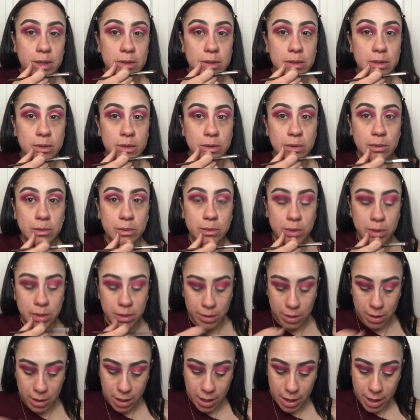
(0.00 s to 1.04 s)
soon,
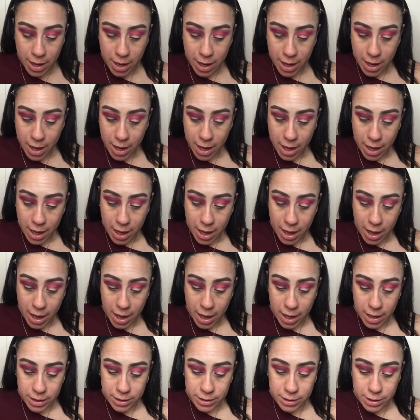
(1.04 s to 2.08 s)

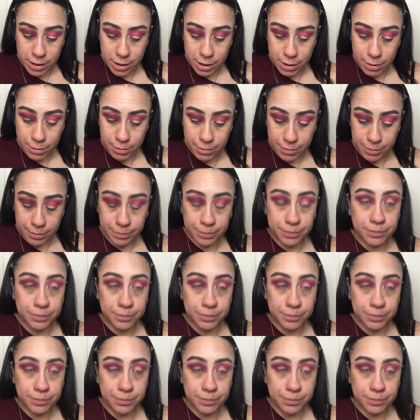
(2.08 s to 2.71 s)
and